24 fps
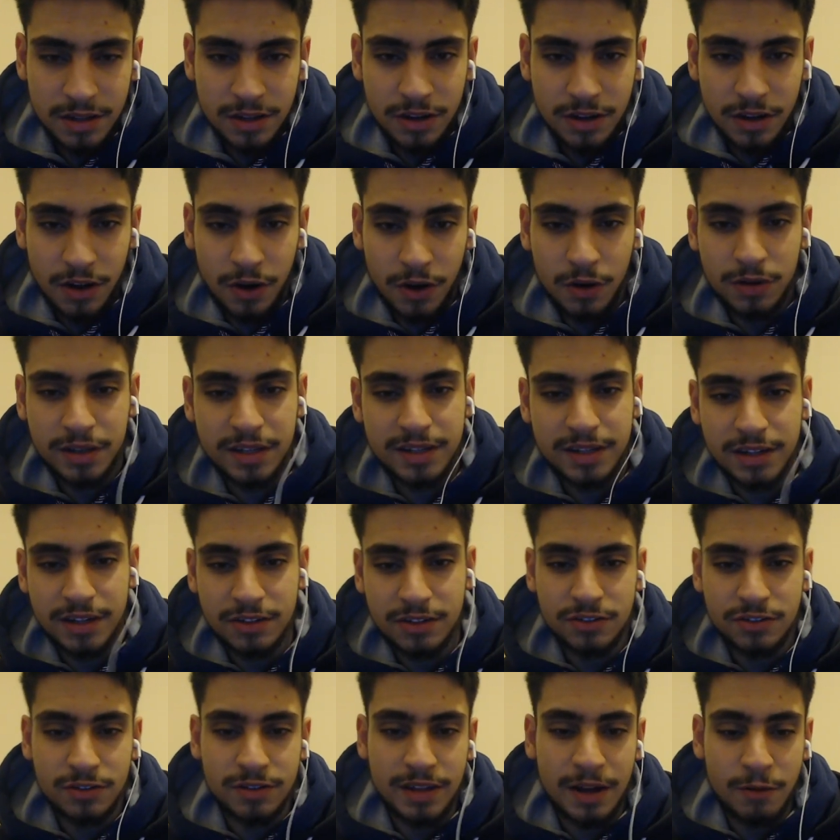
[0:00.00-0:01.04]
Okay guys,
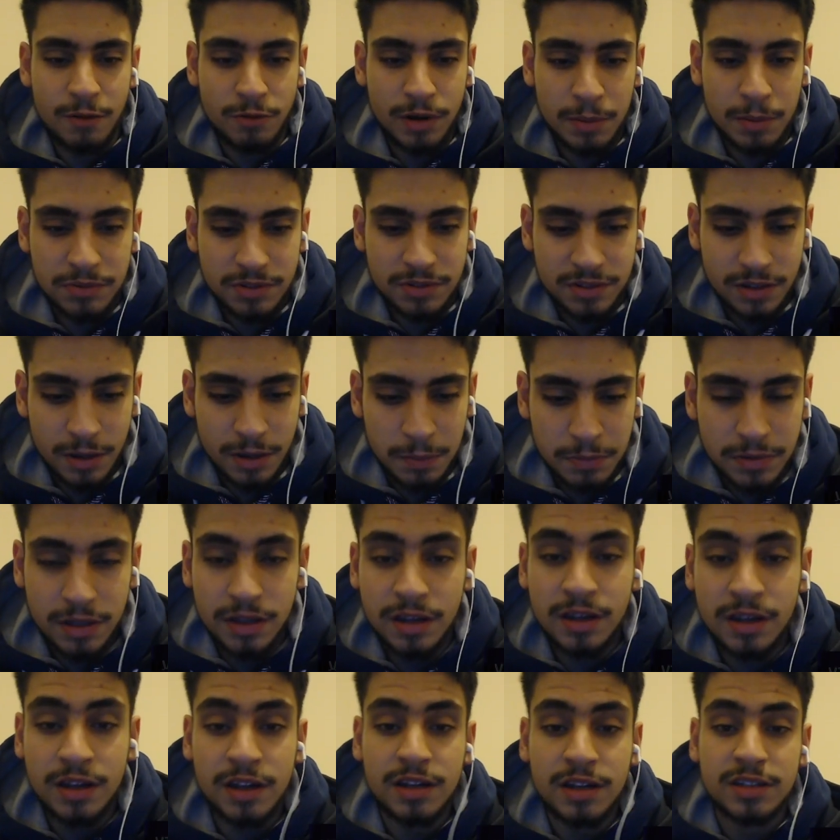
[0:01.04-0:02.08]
so that wraps up
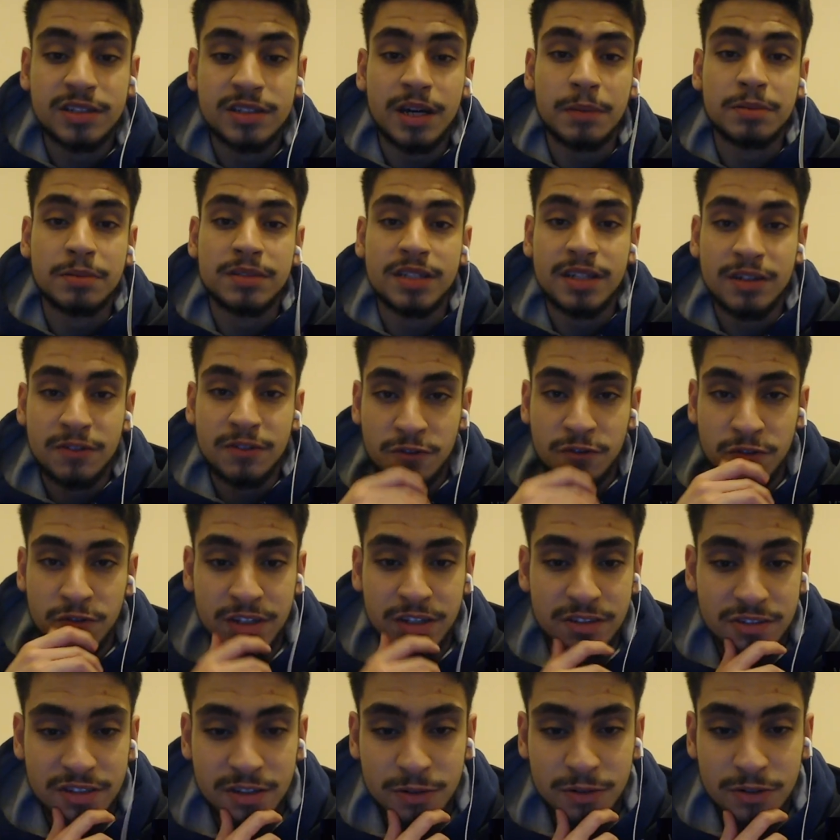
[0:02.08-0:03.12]
the top 10 Fate
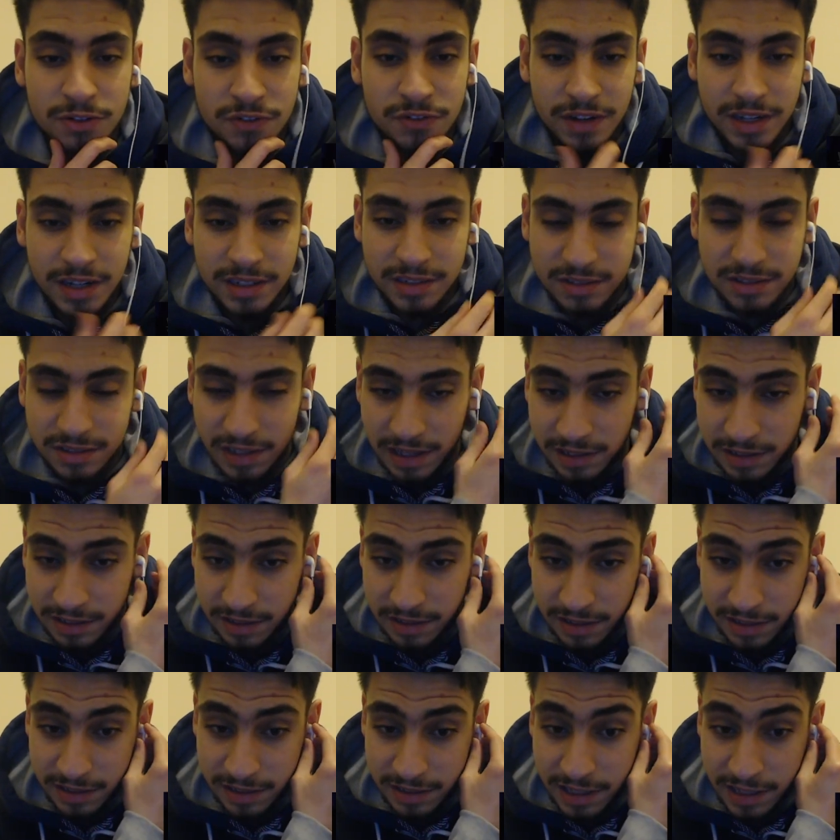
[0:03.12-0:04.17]
series fights, and
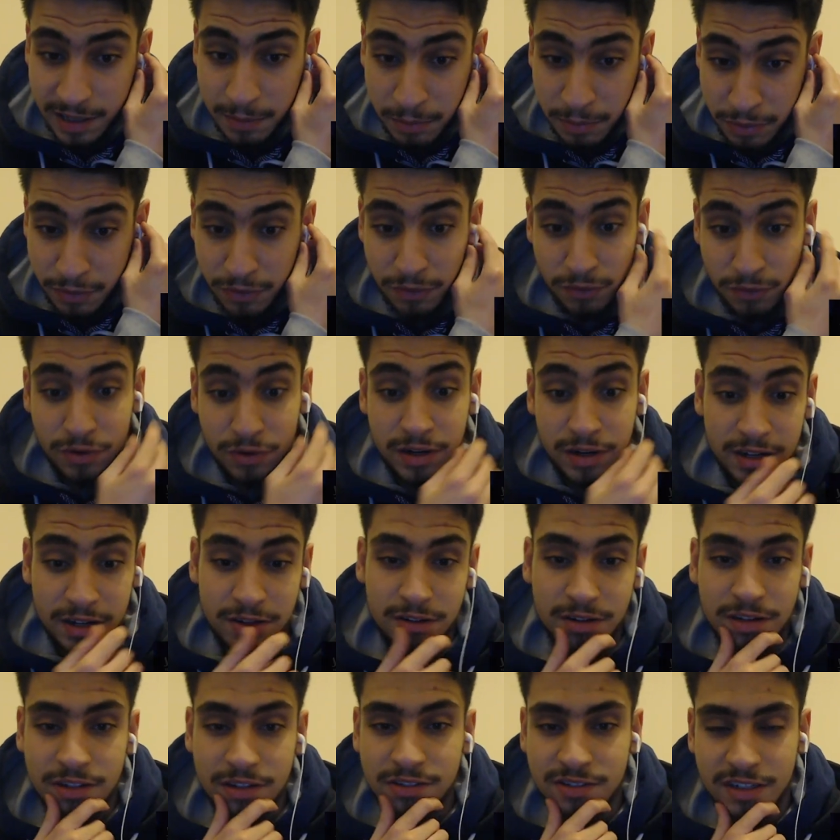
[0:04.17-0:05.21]
yeah, really
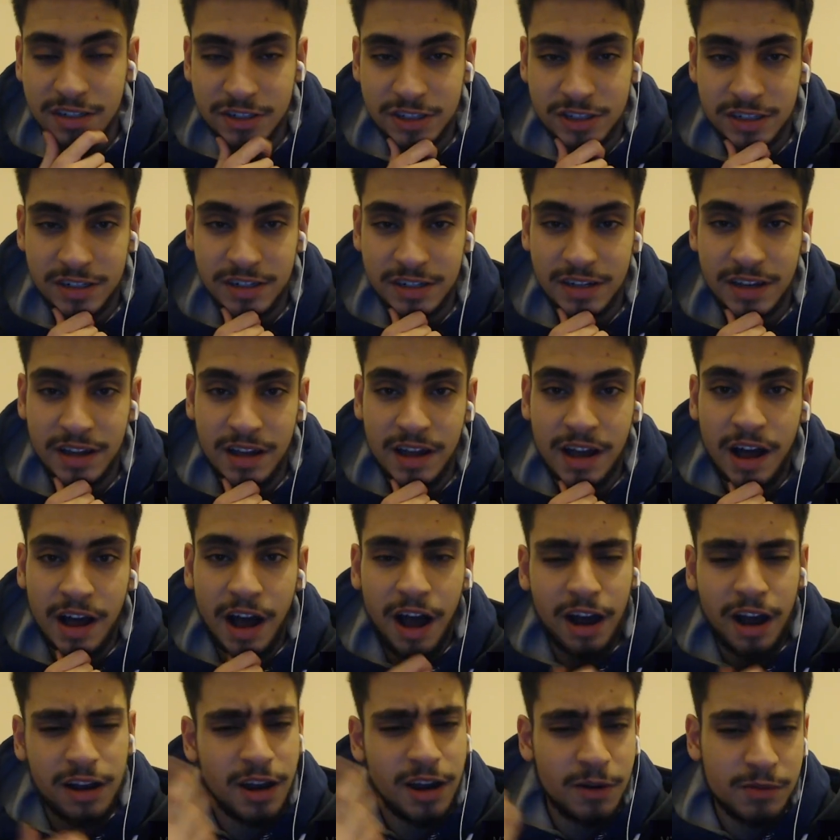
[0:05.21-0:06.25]
good list actually.
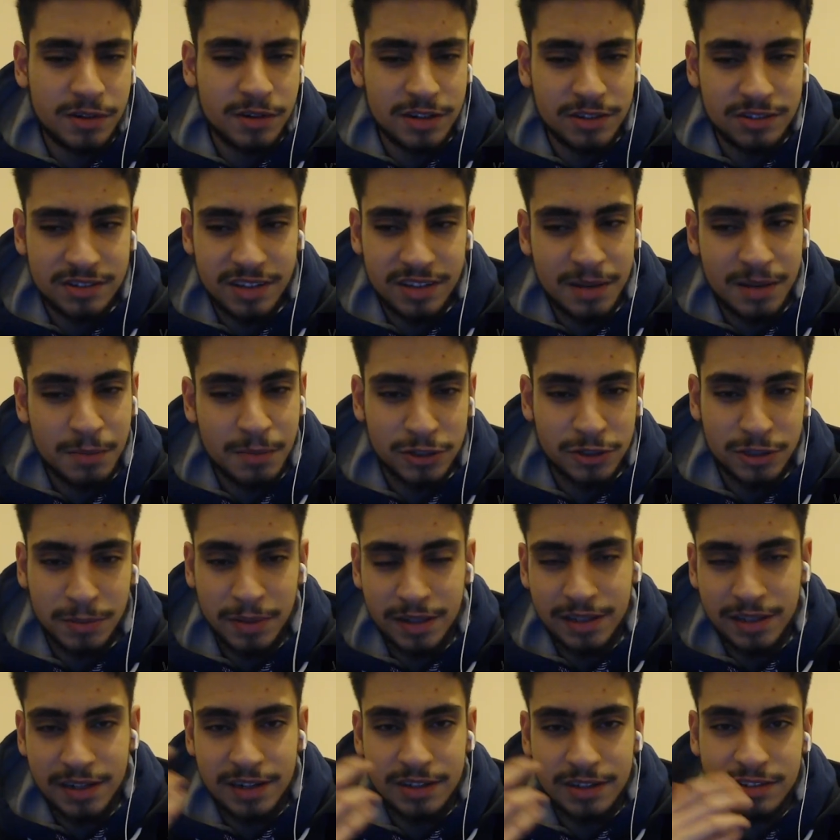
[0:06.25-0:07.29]
I can't really say much
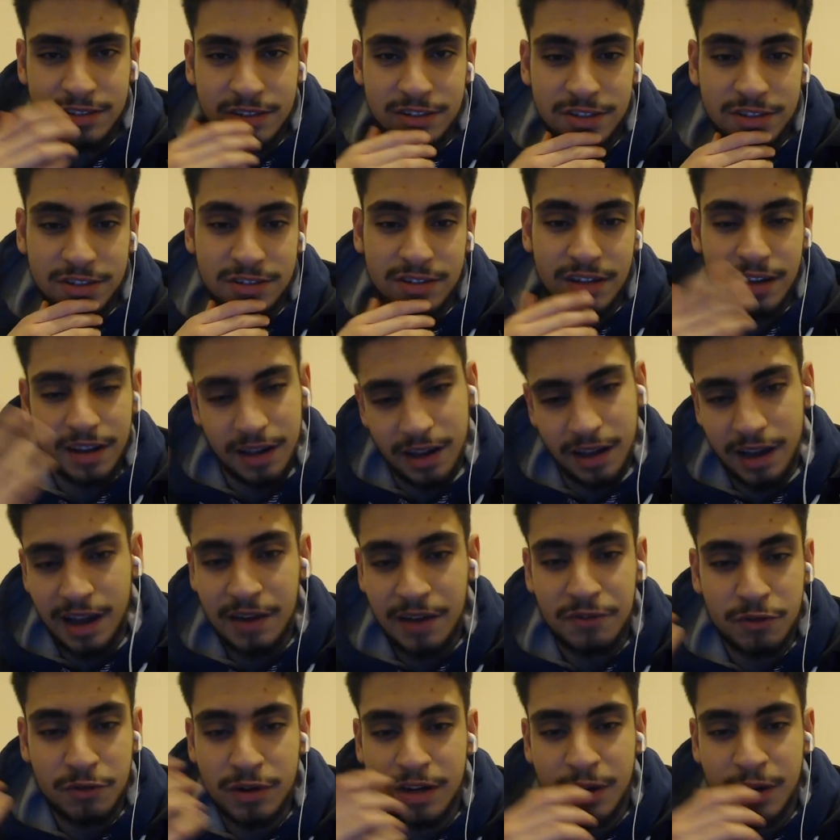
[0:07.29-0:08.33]
about the list because I
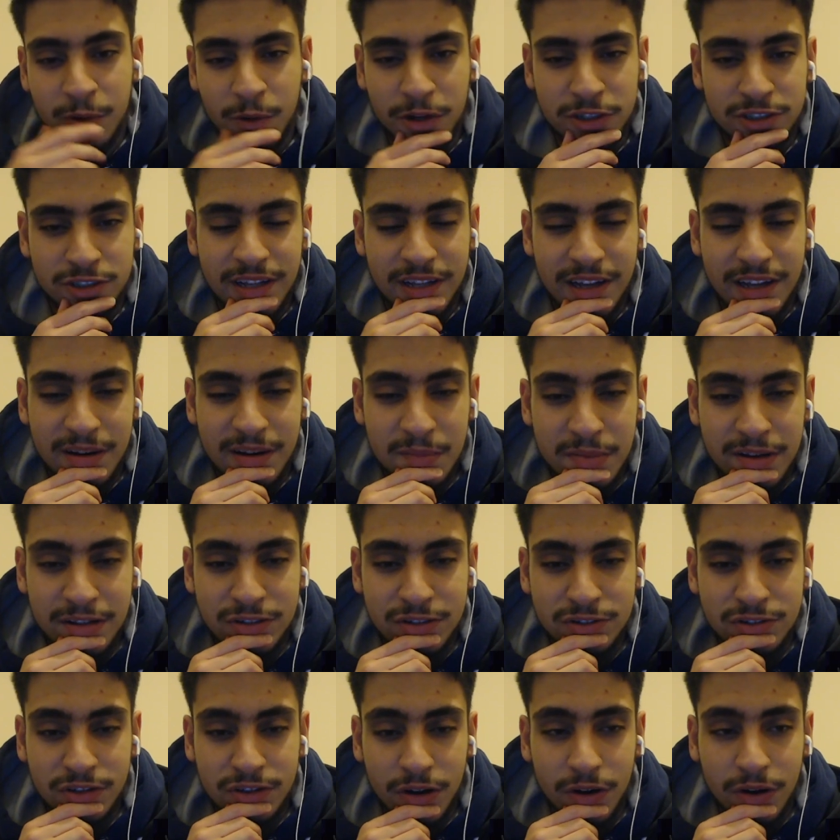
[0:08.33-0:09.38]
haven't really watched the anime,
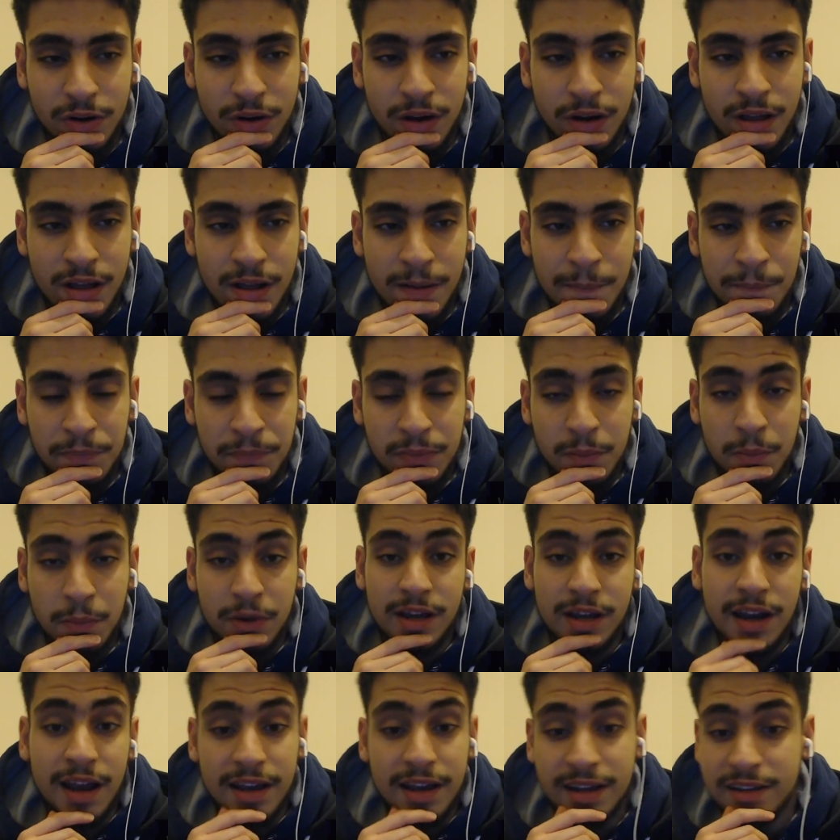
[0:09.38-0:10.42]
so, but yeah,
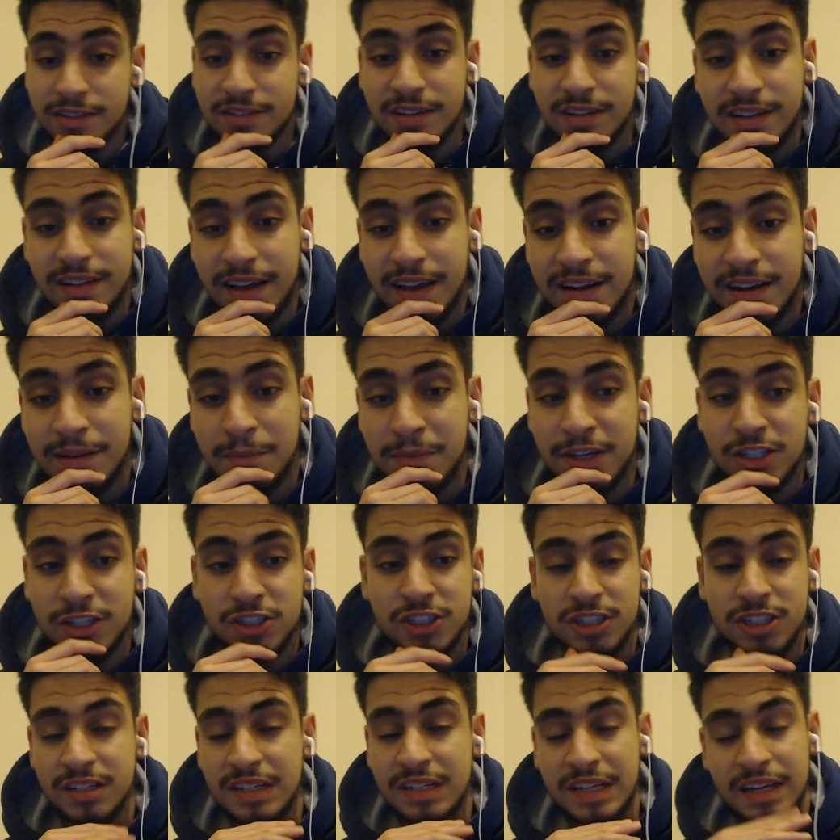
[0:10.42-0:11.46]
like I said, the
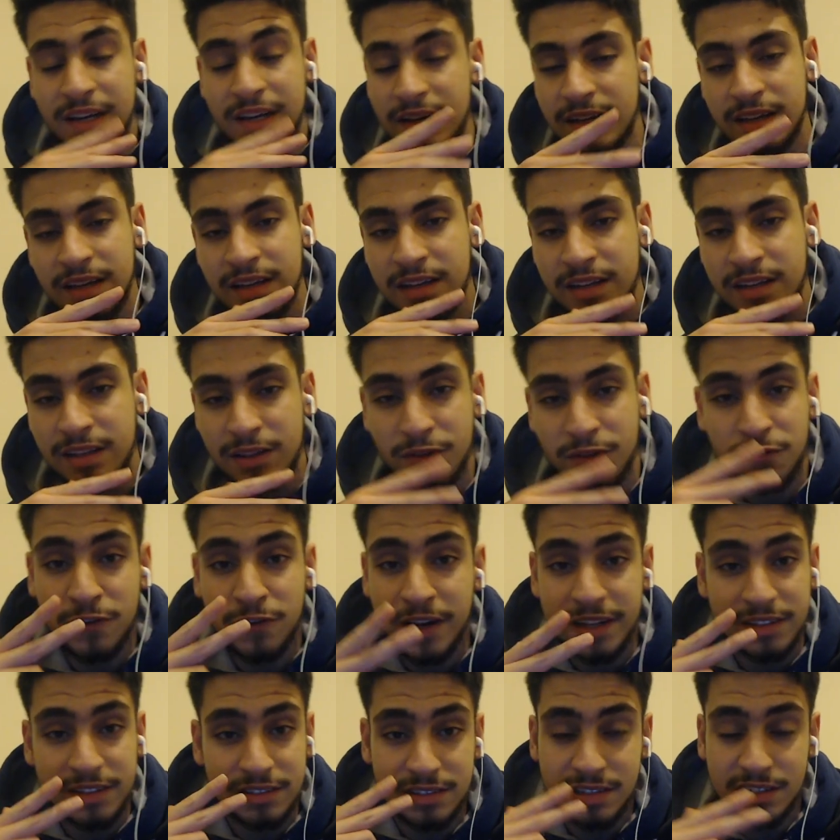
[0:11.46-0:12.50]
animation clean, the
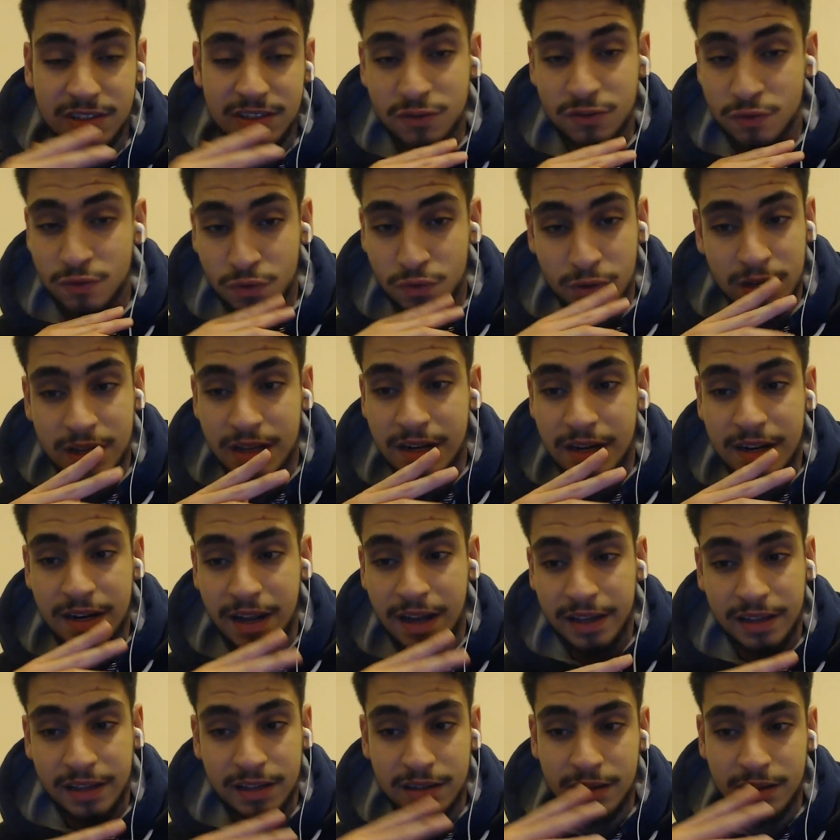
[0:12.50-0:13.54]
fight scenes really, like,